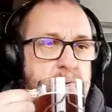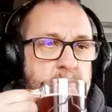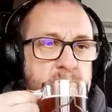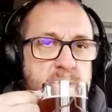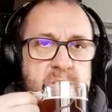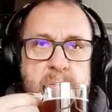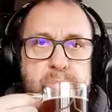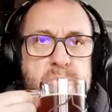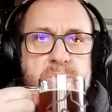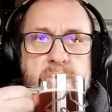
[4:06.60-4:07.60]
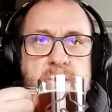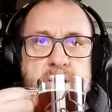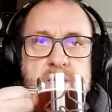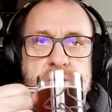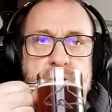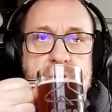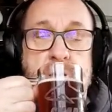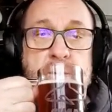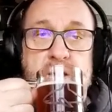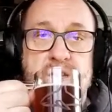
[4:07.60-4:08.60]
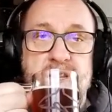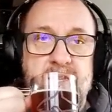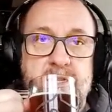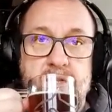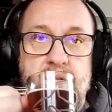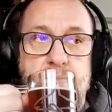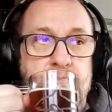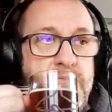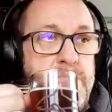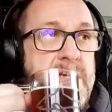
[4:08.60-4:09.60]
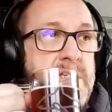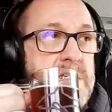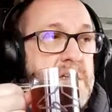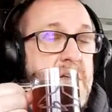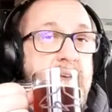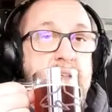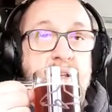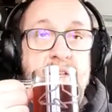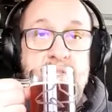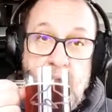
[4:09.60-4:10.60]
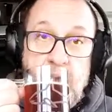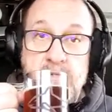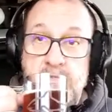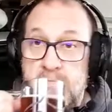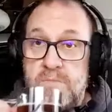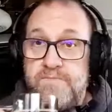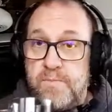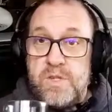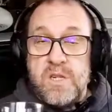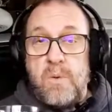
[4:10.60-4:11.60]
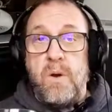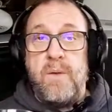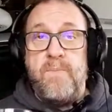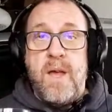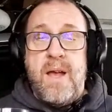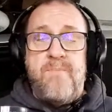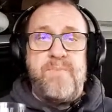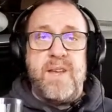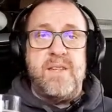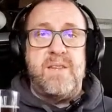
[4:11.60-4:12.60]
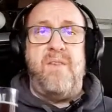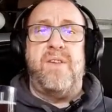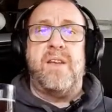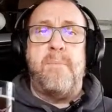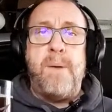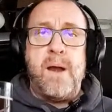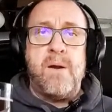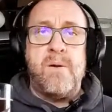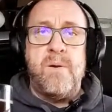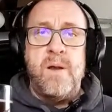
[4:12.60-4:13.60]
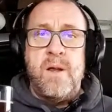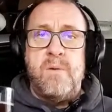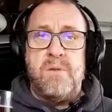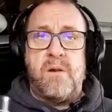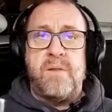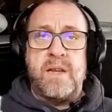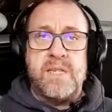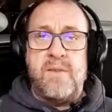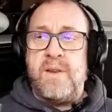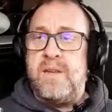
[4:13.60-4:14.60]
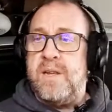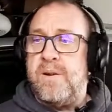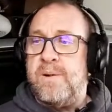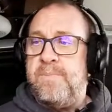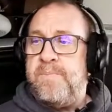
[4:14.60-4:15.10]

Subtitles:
It's not boozy or anything. So, because it's the spices and all that. It's there, which is I want. It's definitely going to pair with our Thanksgiving dinner.